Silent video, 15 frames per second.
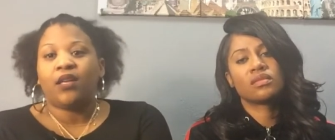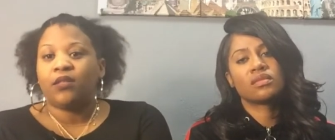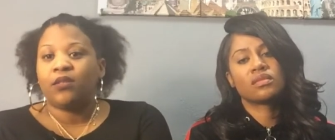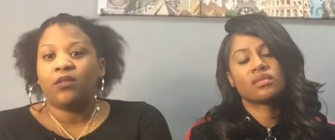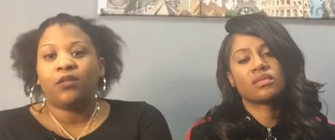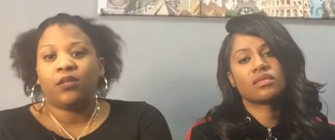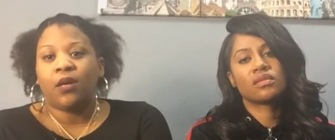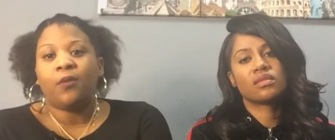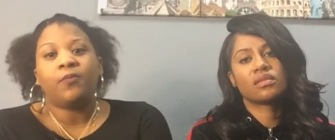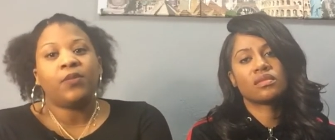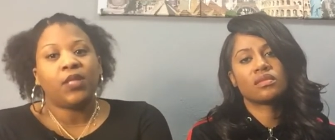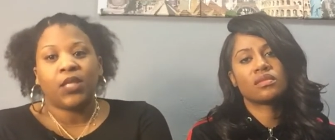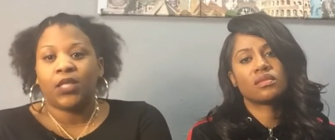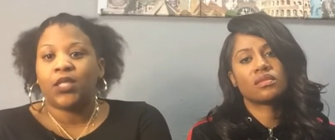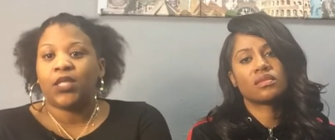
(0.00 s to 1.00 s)
Speaker 1: had
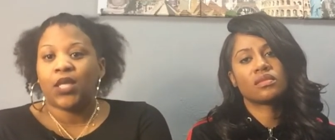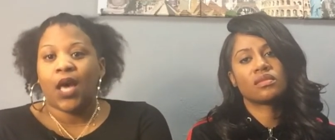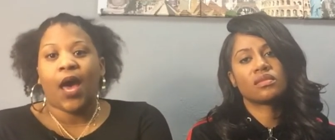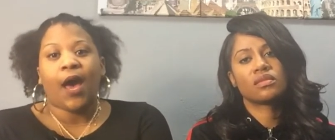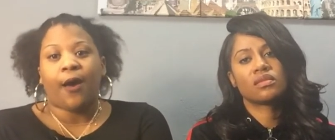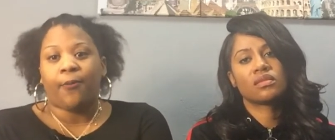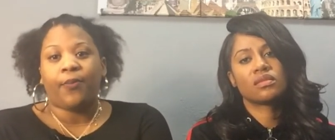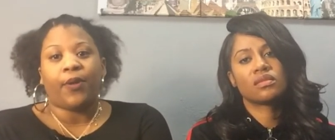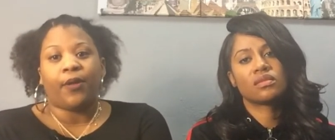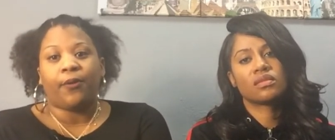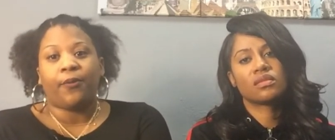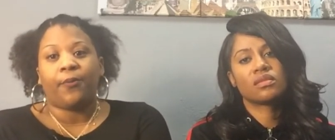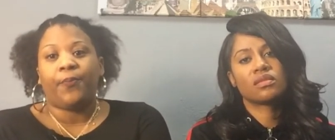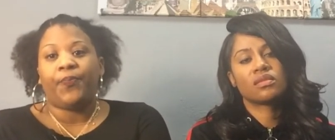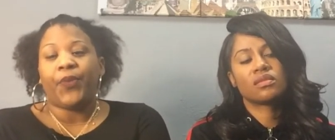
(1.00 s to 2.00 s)
some needs to
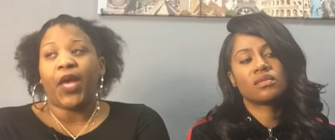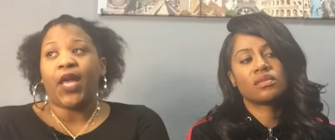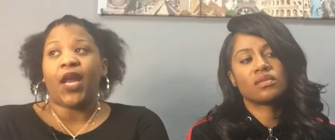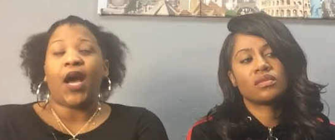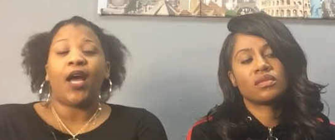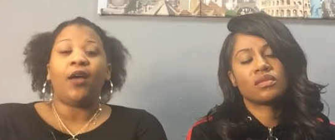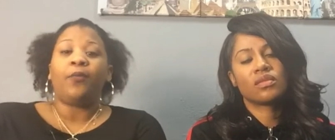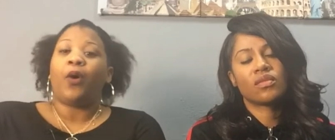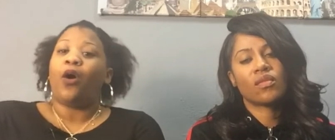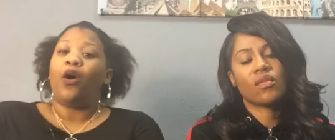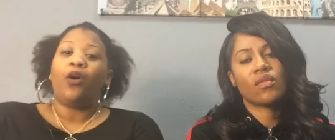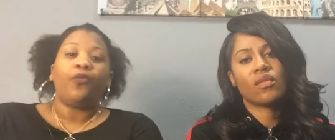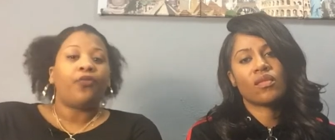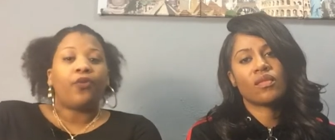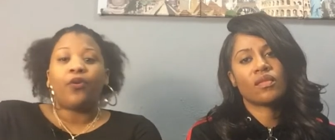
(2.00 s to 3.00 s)
happen and I am
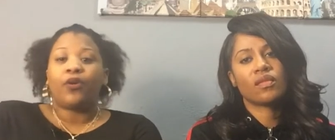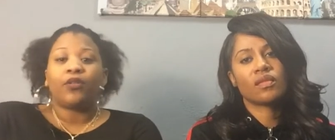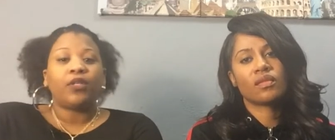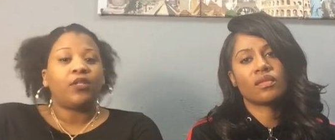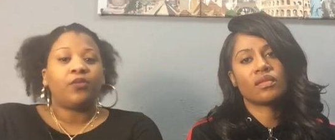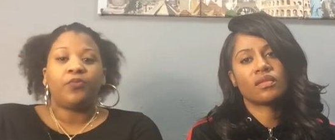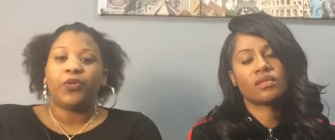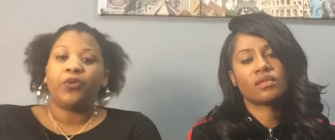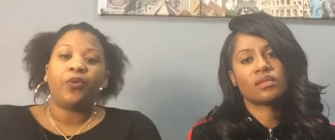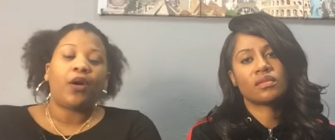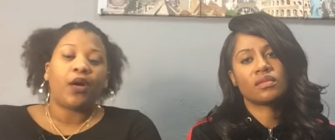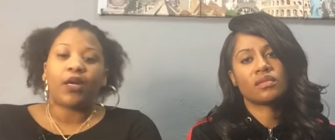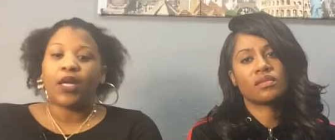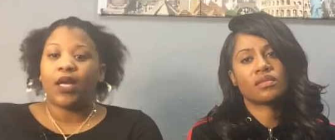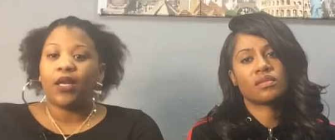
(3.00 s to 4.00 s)
all for this mute
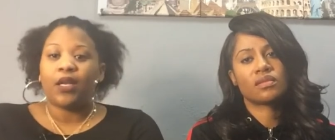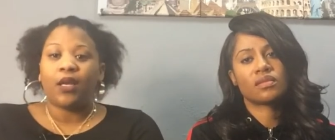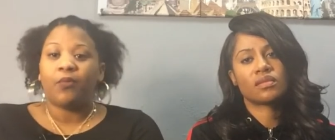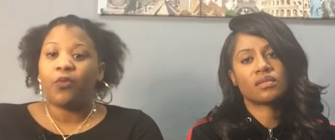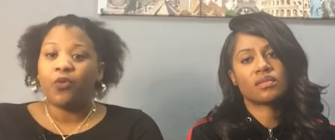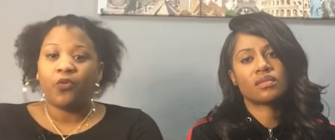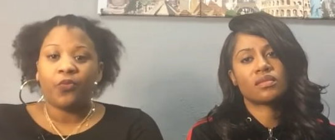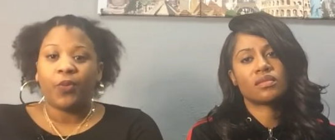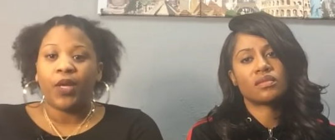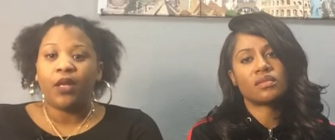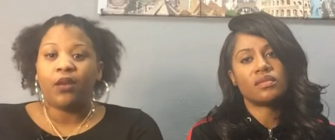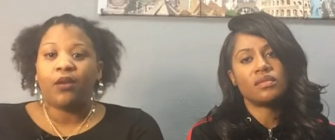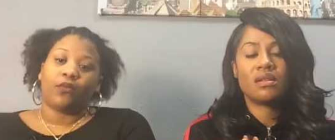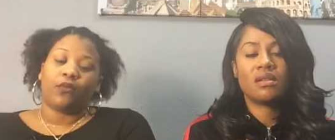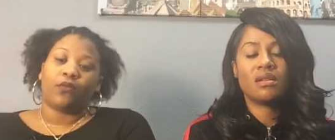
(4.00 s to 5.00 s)
R. Kelly
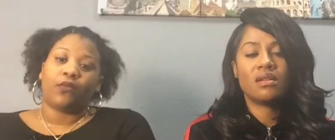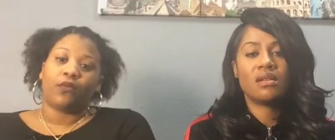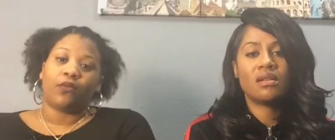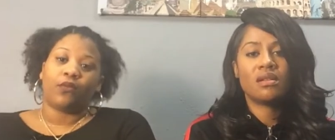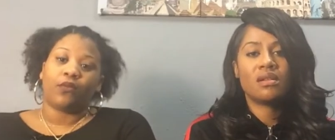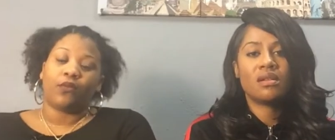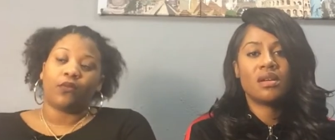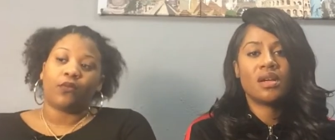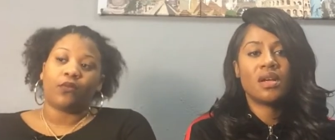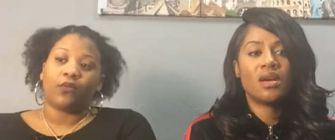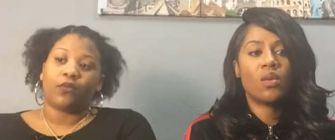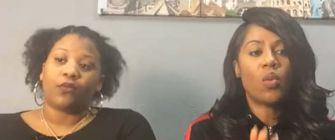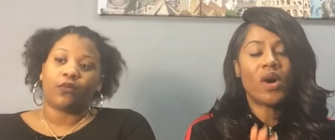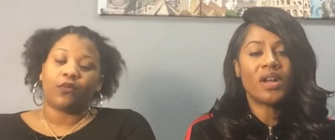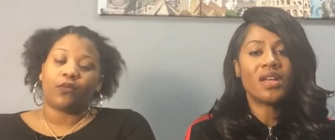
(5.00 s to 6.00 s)
movement.
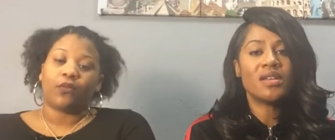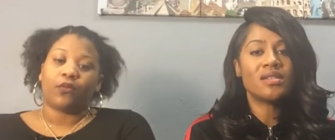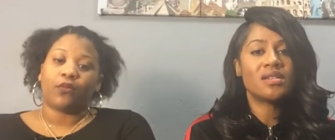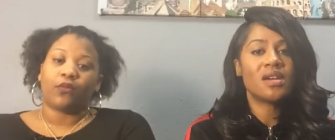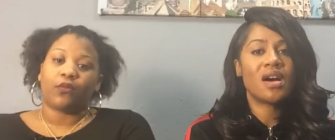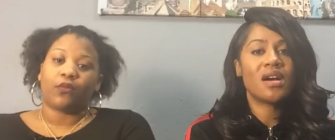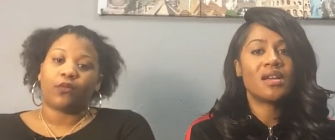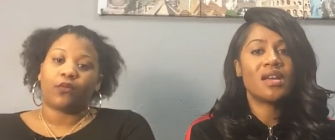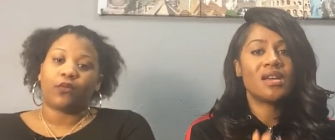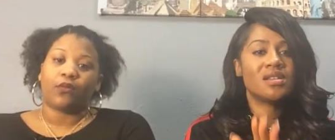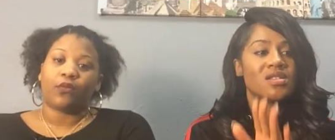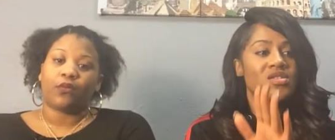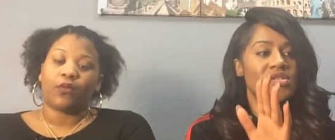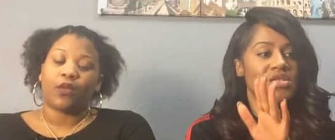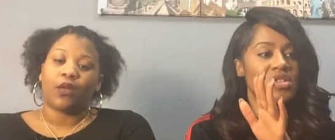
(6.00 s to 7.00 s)
Speaker 2: What he's done
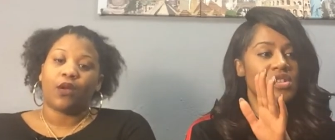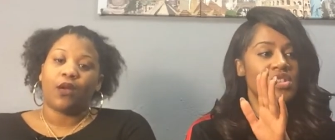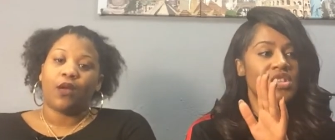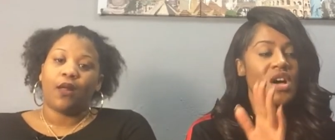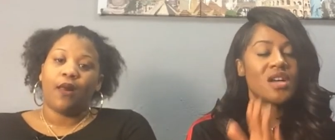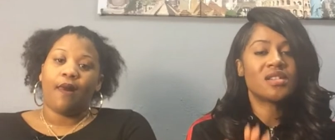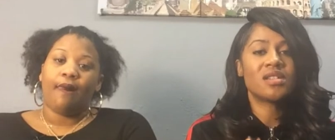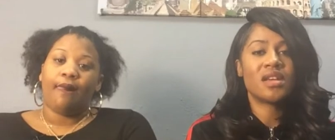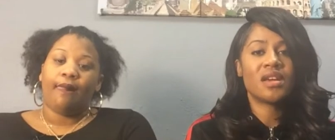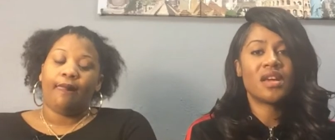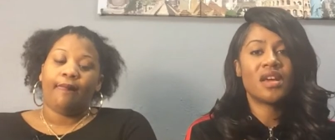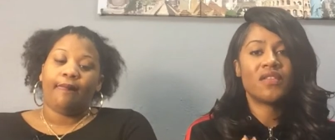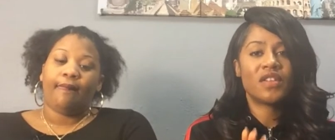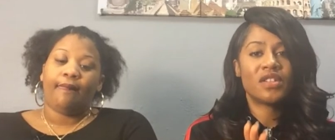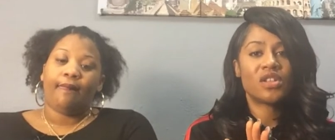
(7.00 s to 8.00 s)
is disgusting
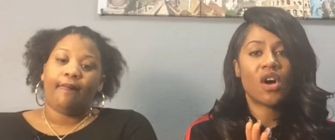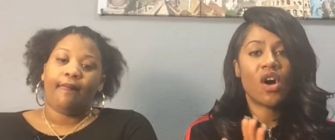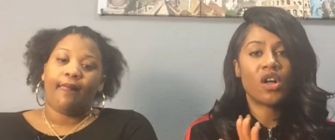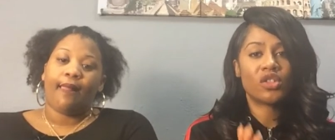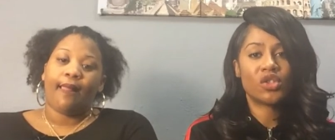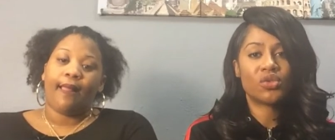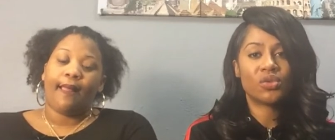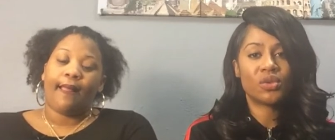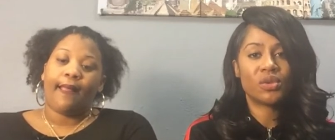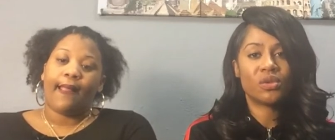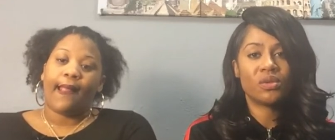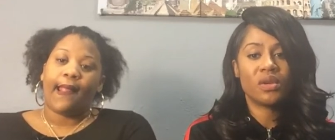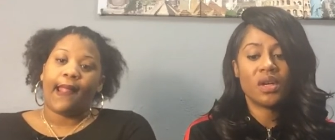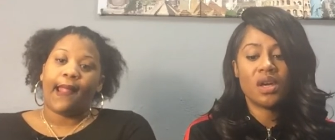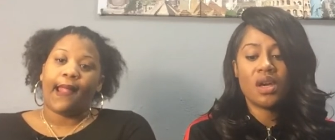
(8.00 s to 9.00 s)
if it's all
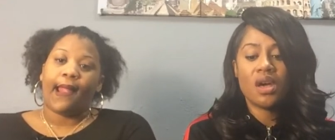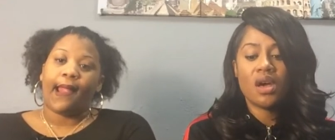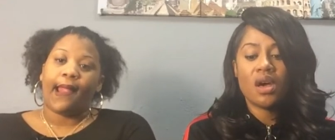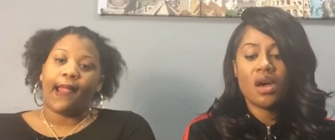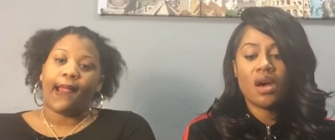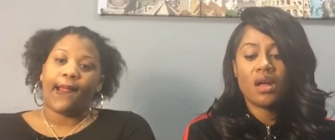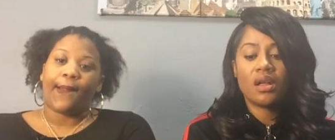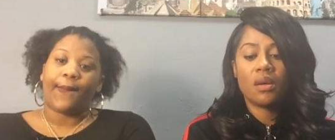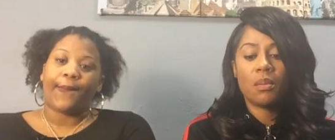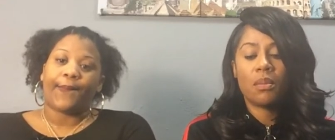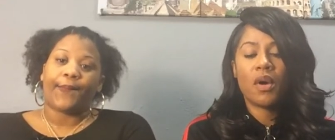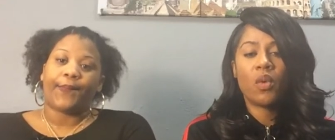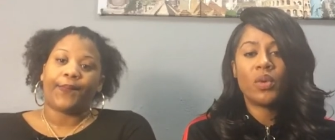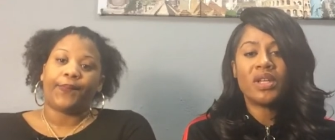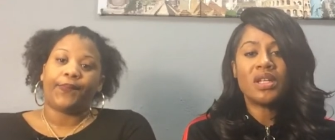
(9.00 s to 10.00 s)
true.
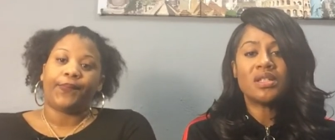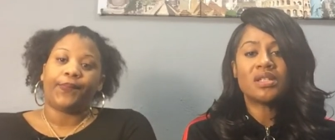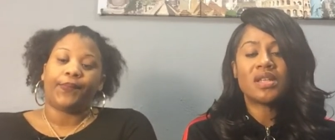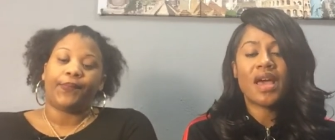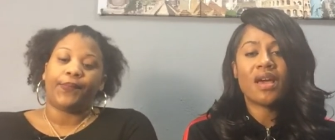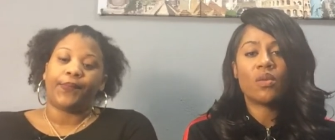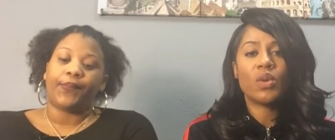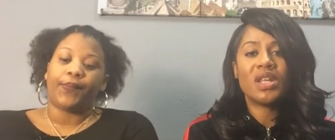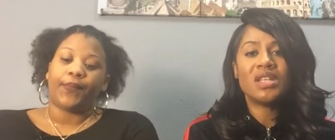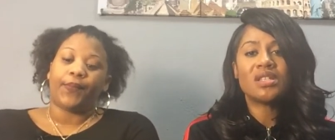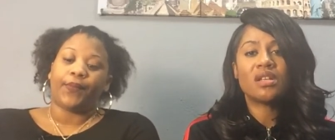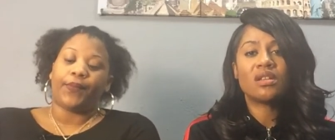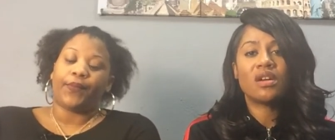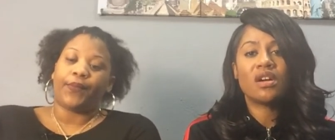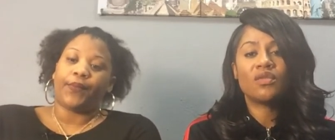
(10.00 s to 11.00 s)
But we need to take we need
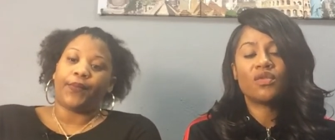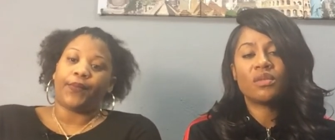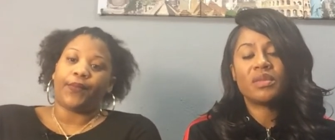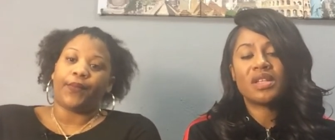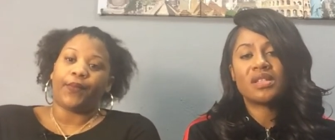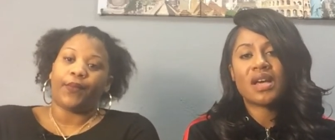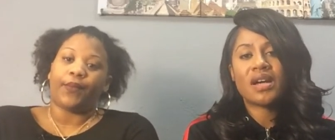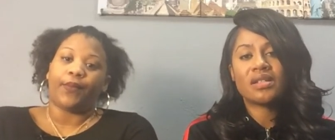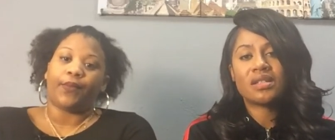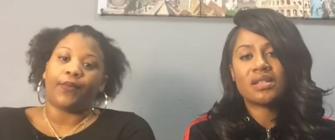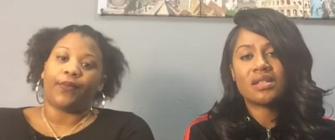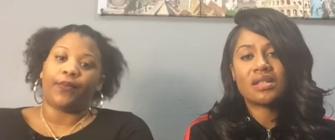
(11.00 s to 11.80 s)
to learn from this as a